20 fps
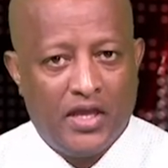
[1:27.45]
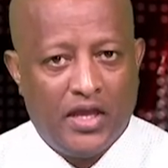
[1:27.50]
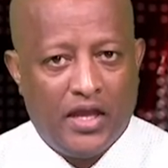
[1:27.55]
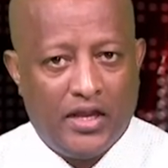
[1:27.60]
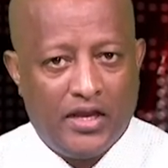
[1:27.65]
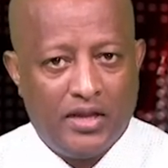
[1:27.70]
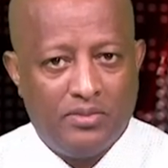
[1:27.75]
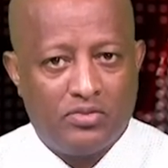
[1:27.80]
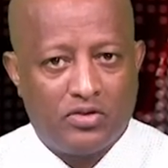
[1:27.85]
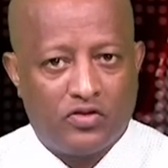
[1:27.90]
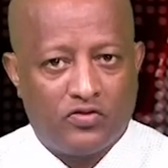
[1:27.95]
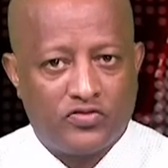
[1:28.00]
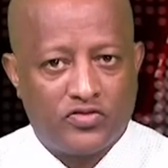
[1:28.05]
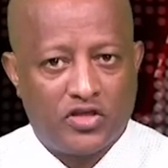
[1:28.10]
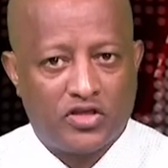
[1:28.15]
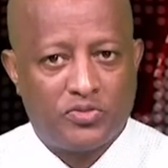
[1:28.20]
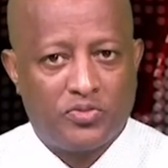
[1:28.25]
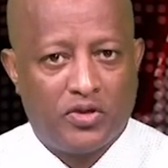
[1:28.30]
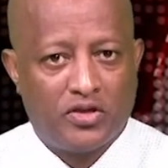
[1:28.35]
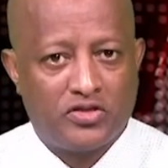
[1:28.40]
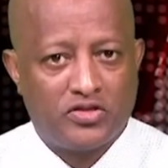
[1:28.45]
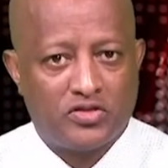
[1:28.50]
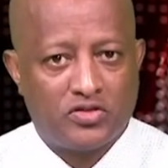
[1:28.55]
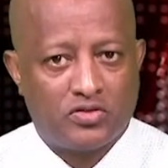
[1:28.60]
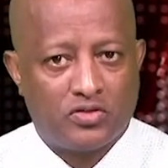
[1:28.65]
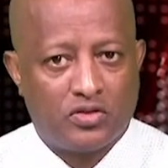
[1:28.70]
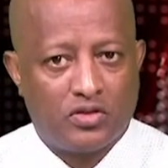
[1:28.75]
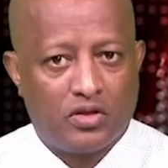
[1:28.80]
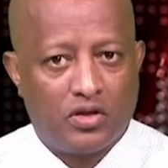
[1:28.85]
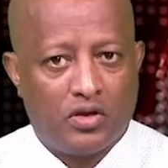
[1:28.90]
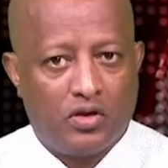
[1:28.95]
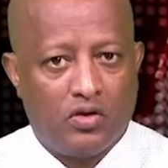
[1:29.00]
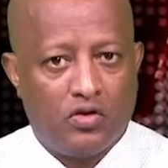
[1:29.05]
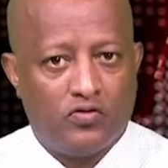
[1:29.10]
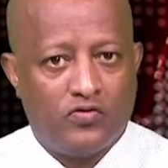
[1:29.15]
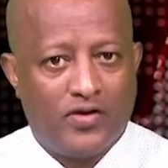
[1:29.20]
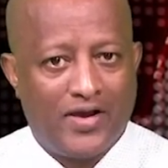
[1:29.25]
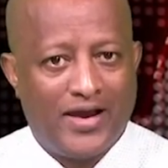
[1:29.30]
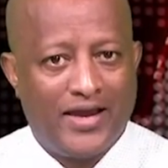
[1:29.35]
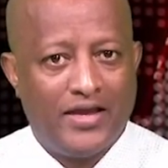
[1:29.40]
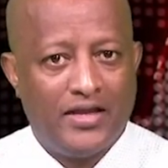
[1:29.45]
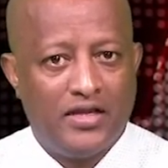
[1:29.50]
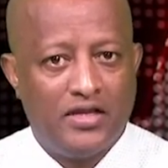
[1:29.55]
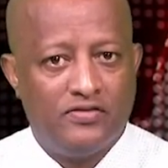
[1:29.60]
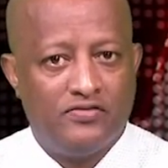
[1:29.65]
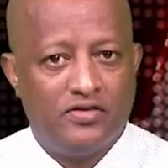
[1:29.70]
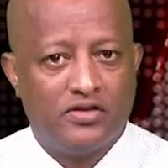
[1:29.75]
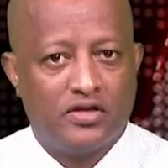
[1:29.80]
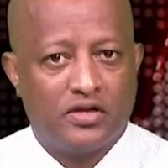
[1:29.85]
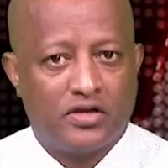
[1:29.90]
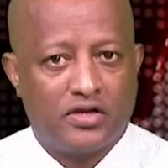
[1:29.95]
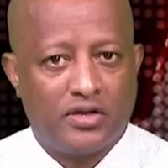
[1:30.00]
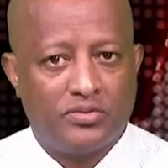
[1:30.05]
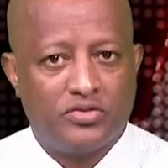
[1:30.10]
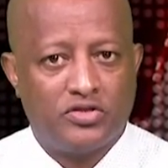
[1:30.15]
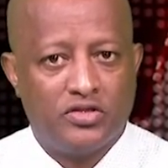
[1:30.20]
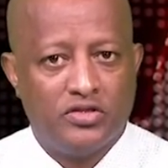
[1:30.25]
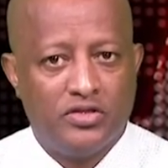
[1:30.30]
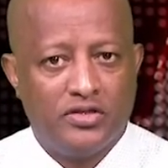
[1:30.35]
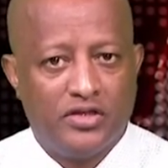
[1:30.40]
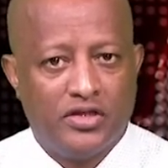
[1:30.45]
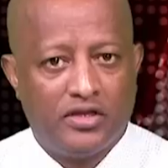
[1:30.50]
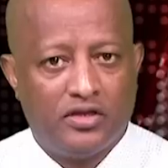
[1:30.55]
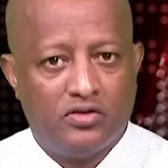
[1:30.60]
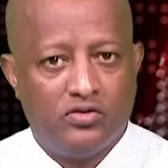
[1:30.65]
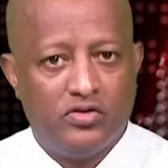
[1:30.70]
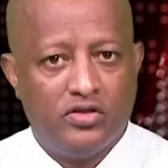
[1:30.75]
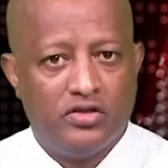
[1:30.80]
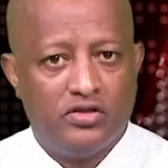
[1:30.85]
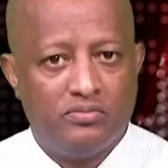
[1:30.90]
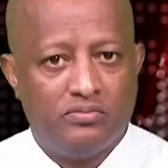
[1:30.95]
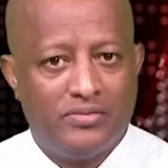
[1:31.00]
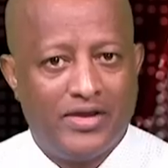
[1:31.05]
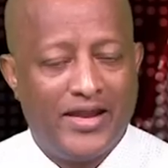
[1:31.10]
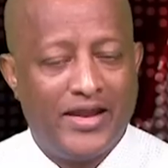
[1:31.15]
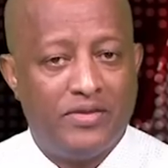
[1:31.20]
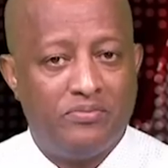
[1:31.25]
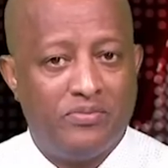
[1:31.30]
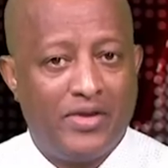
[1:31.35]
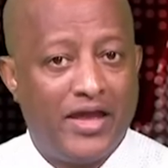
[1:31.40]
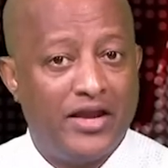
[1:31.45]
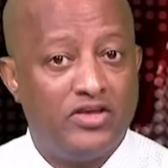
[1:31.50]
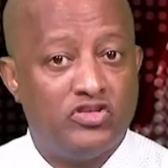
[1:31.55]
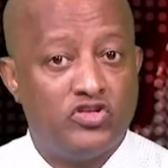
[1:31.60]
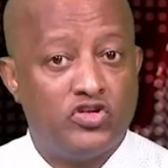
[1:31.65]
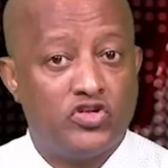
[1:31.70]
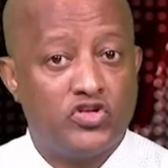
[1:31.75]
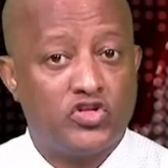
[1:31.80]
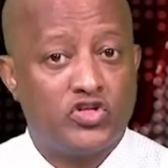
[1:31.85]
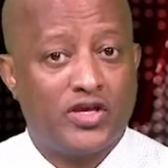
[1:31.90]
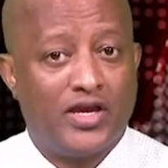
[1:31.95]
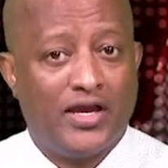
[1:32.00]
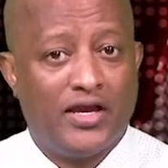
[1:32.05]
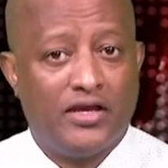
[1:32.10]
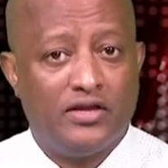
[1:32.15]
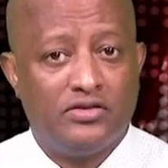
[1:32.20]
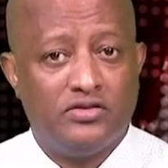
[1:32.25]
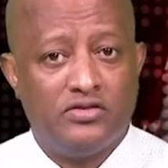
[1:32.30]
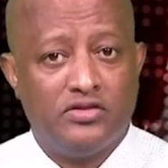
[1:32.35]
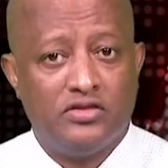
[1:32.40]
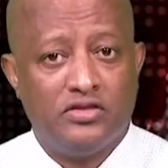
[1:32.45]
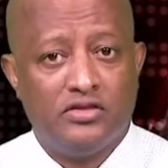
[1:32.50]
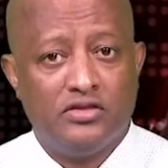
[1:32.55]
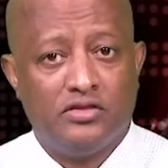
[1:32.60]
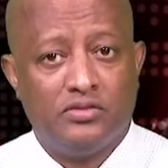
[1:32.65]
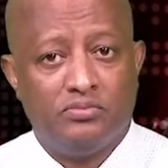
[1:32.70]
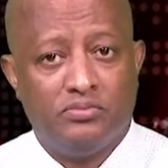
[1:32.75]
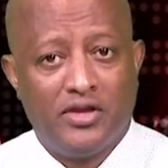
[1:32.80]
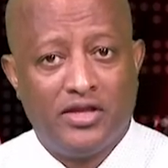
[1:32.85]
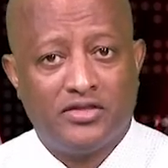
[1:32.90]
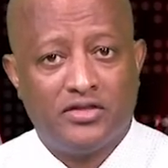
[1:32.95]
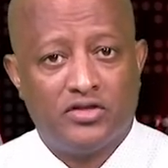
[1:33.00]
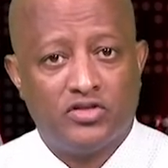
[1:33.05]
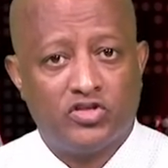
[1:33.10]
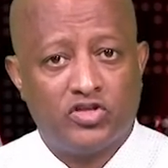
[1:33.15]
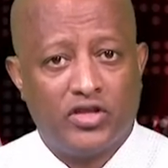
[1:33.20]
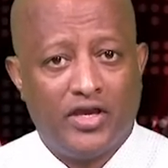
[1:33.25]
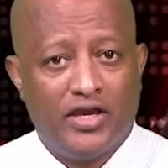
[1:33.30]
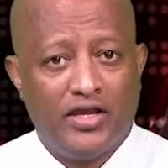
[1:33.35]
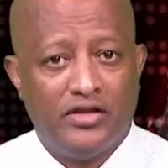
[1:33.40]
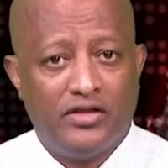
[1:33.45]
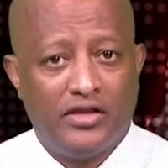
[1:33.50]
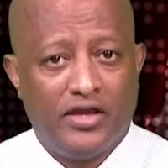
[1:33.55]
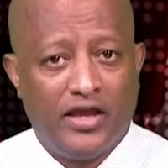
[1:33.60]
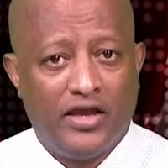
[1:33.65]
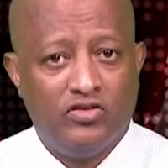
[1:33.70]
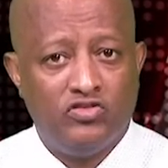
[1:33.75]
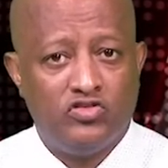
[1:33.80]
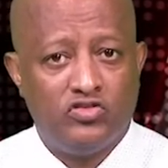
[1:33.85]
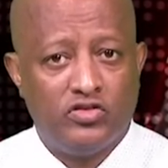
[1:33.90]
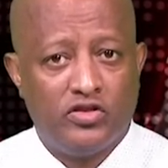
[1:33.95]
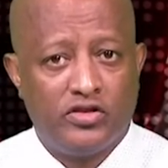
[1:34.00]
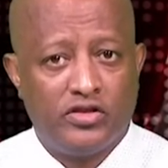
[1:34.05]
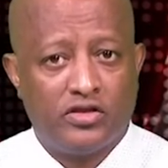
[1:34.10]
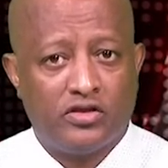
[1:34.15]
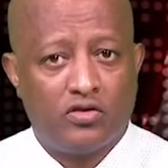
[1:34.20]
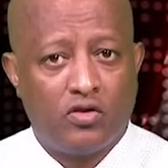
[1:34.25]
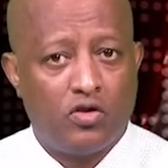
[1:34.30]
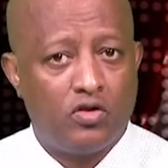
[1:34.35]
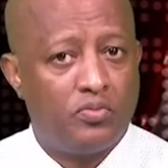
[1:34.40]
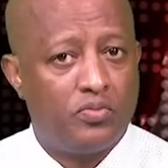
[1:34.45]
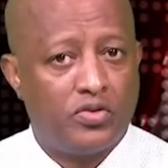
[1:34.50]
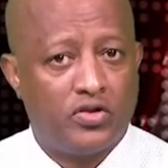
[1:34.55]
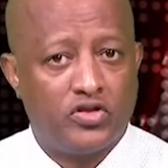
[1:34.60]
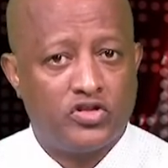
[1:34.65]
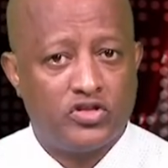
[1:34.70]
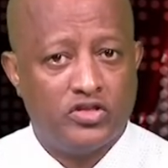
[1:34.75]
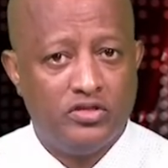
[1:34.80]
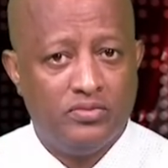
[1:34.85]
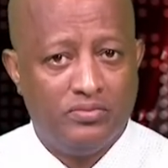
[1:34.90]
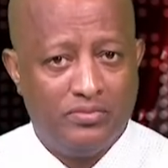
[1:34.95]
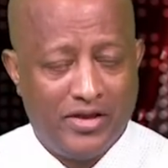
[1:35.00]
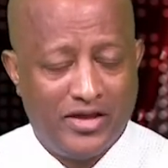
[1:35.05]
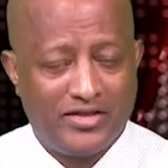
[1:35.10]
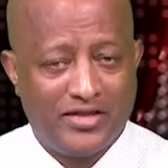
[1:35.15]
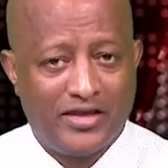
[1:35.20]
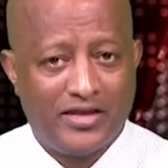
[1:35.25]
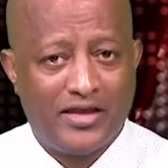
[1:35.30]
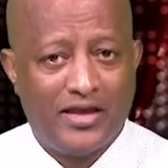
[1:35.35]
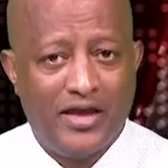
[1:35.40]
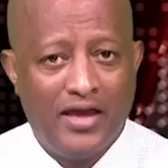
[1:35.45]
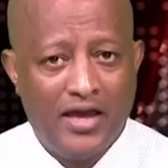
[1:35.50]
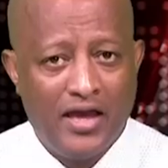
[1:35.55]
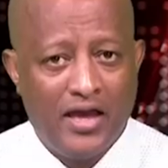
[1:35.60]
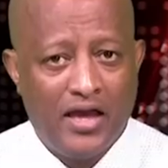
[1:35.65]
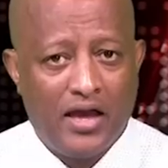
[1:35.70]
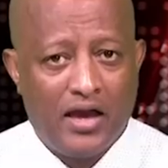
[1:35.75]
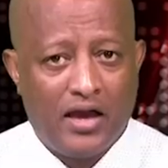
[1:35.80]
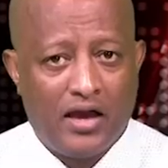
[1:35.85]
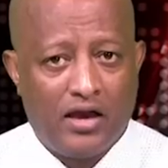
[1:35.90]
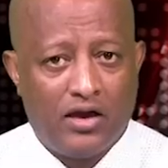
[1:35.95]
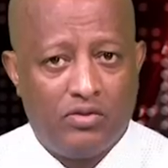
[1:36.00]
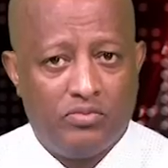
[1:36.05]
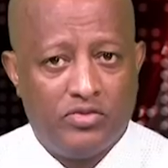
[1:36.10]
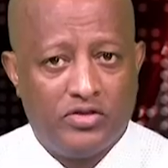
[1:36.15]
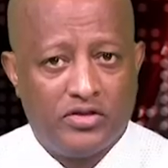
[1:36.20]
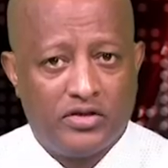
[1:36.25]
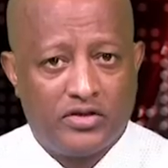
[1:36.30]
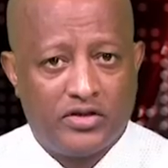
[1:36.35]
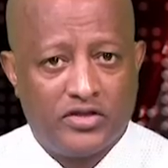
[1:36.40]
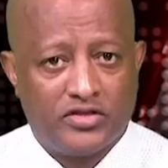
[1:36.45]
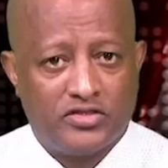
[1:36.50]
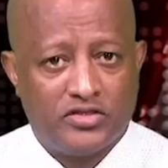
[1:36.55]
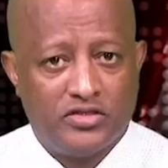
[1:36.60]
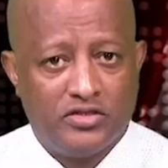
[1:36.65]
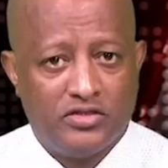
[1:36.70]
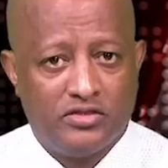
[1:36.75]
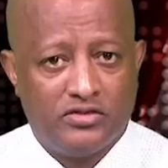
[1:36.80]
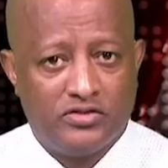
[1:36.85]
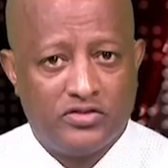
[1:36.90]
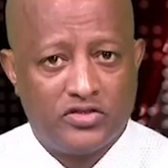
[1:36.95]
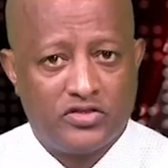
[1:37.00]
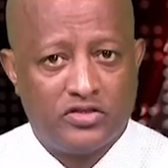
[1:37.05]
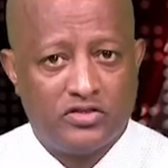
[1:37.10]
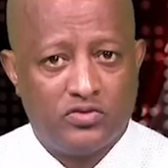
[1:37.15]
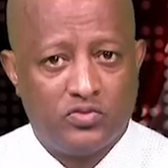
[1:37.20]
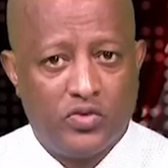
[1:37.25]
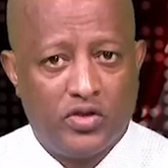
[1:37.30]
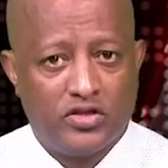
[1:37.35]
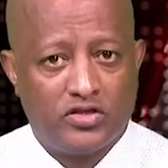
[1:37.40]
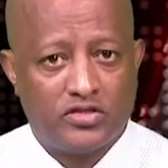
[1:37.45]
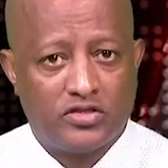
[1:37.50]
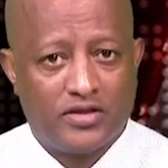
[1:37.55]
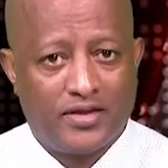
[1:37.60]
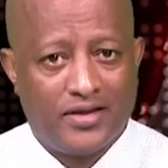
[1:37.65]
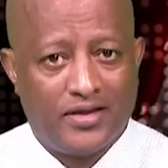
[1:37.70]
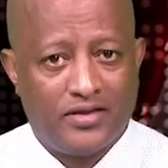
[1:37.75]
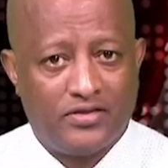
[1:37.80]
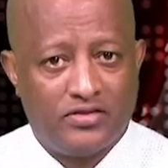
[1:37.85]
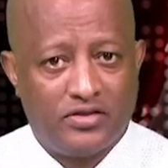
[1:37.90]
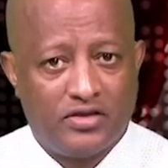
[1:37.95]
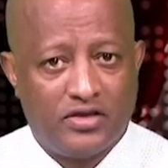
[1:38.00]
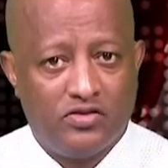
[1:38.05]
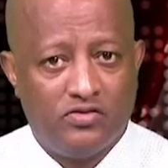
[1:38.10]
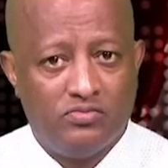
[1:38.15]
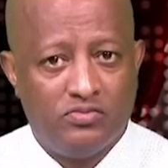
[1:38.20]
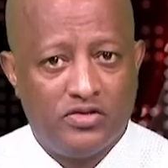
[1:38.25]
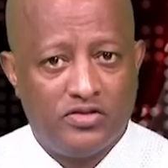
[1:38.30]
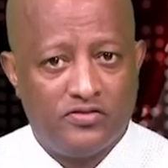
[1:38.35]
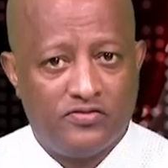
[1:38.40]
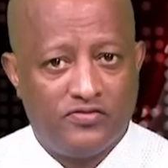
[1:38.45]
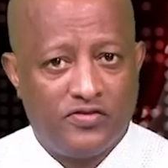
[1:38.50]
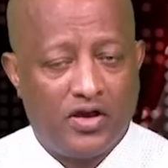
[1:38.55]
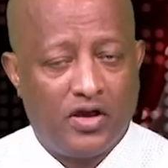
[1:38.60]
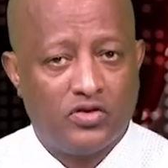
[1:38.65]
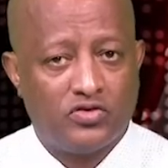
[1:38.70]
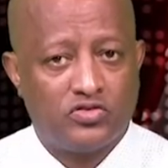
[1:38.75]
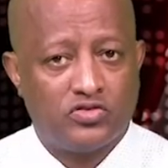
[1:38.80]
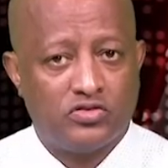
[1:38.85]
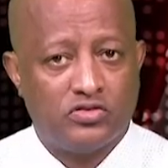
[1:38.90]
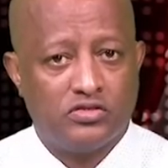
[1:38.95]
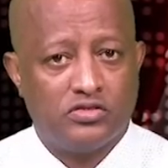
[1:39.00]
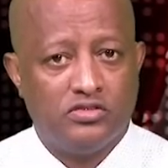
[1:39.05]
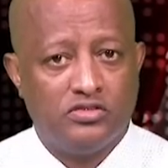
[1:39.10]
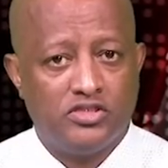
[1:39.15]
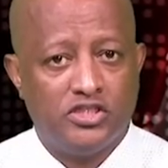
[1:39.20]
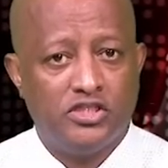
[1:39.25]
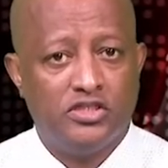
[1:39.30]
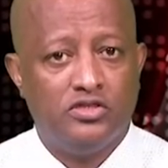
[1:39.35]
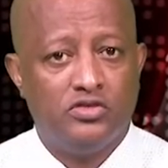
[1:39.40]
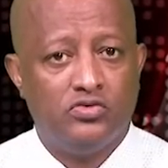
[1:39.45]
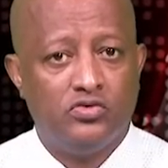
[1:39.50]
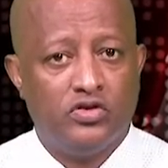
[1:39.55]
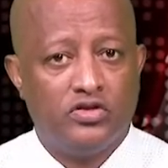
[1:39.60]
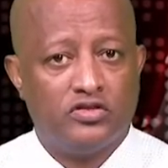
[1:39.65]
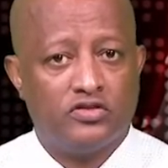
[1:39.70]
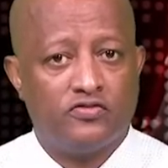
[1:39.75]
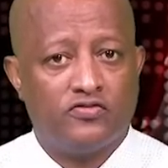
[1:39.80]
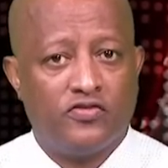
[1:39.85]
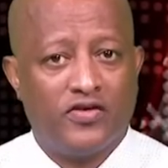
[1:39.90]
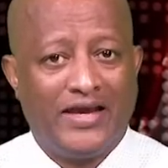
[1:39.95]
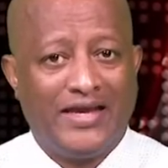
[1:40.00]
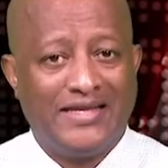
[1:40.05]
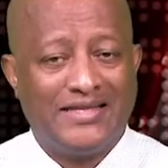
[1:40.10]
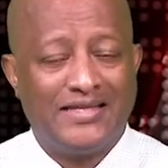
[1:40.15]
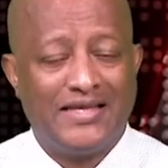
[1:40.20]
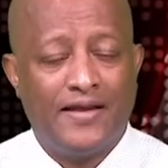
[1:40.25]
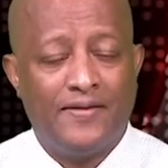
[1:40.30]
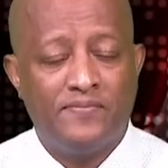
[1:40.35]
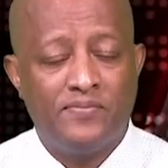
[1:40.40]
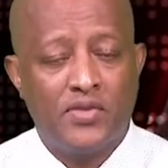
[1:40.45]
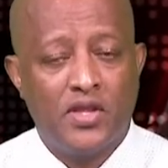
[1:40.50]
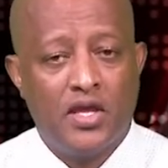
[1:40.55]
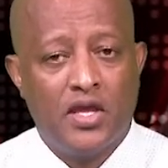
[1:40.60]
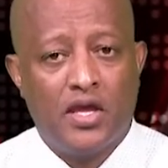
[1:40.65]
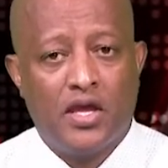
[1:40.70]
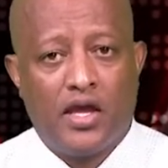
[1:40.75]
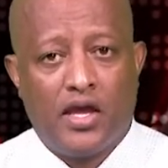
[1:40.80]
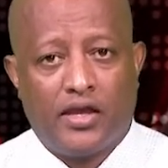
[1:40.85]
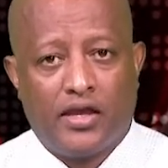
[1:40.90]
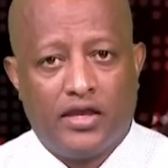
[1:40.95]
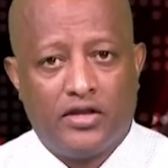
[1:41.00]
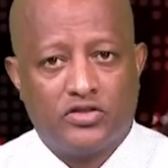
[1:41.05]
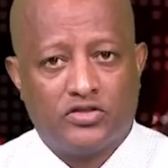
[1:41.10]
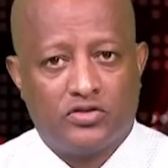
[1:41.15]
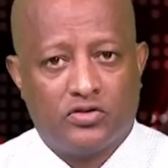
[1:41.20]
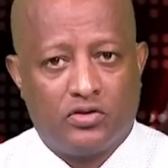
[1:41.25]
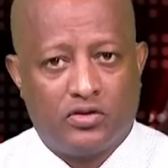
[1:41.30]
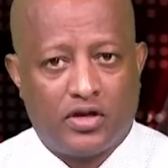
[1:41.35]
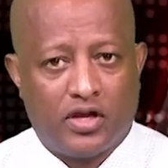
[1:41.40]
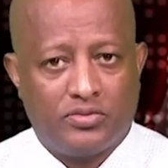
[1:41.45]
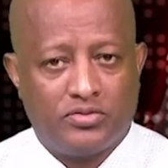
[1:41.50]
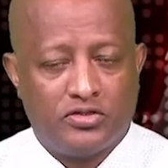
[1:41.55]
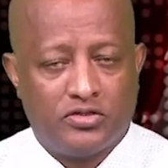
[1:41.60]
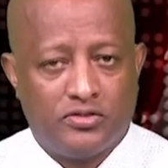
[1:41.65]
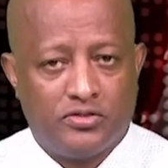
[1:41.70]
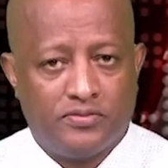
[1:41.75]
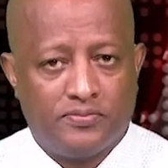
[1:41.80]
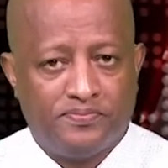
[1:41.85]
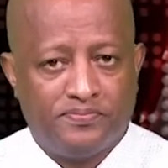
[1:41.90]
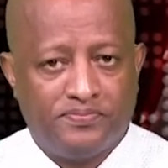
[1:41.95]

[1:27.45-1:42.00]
A number of suspects of high-level corruption, including managers at the Metals and Engineering Corporation, METEC, have been arrested in recent weeks as the government vows to continue its fight against corruption.